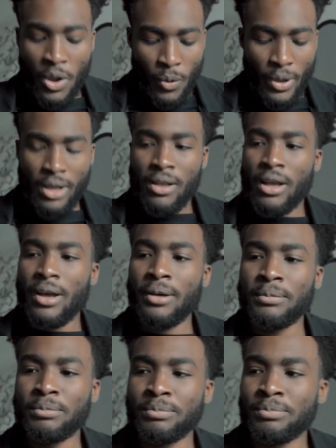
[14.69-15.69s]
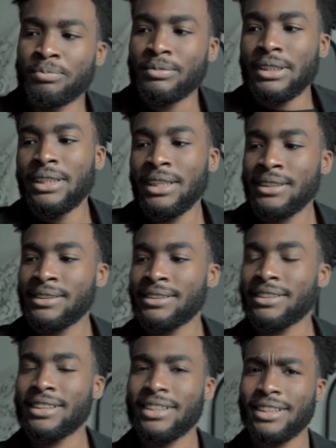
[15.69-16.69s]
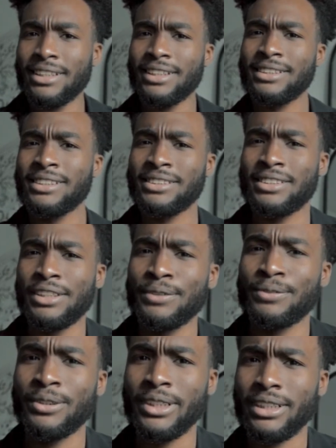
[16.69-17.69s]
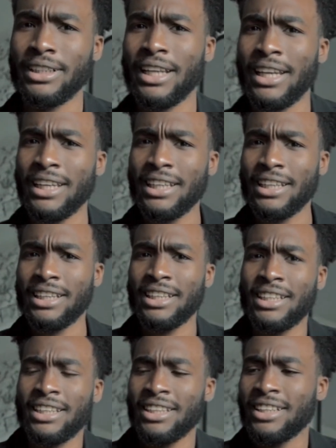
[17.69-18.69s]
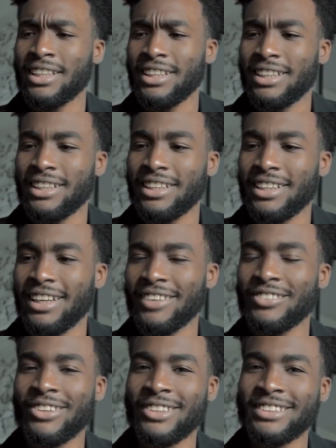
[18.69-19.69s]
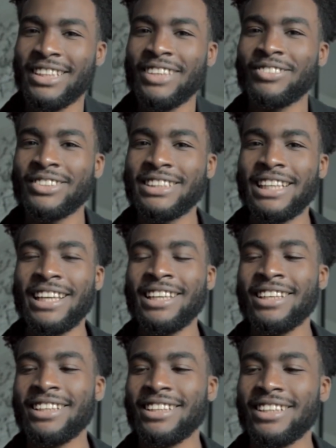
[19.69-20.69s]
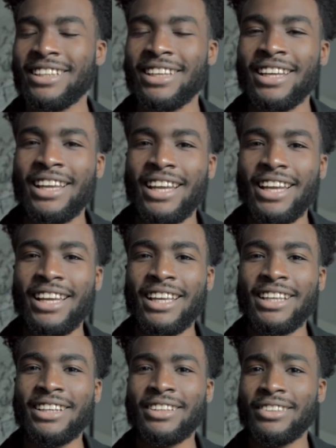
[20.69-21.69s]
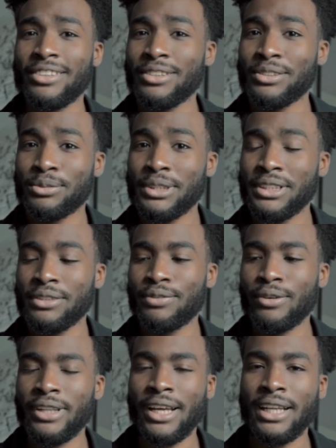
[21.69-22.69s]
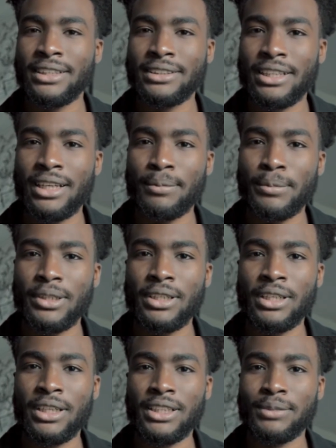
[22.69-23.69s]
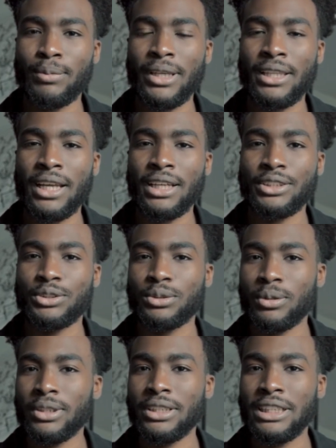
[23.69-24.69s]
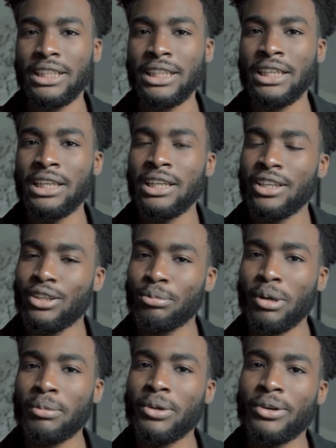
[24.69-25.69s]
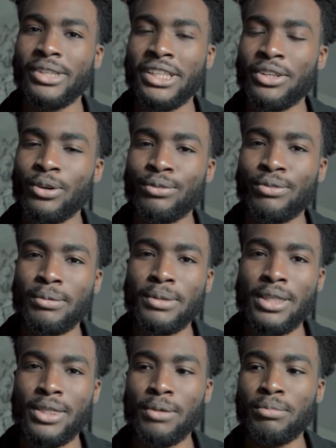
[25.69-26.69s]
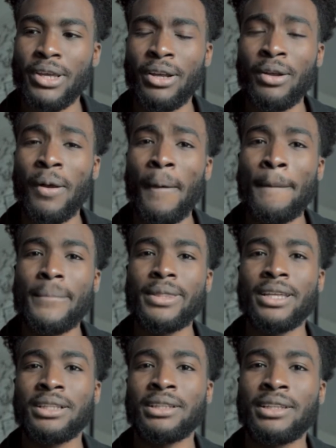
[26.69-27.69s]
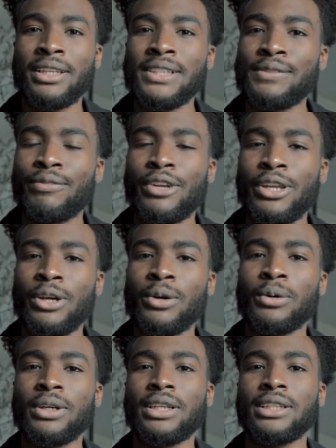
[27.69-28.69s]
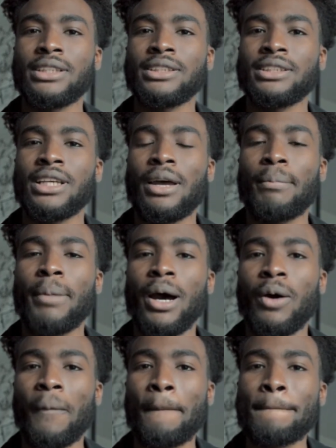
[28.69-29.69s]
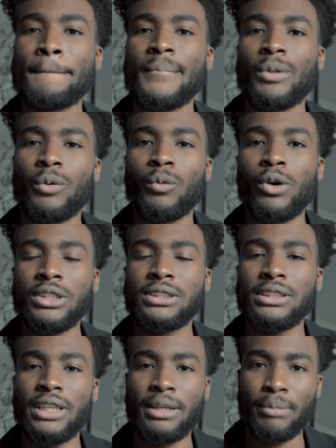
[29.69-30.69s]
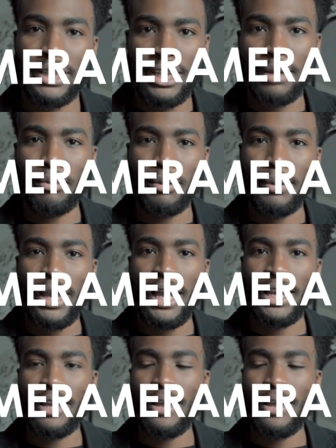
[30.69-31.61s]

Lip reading: Well, this is different. Like, I've got a table today, and there's a reason for that, and I'm gonna explain that shortly. You probably already know from the thumbnail, but then this video is about what's in my camera bag.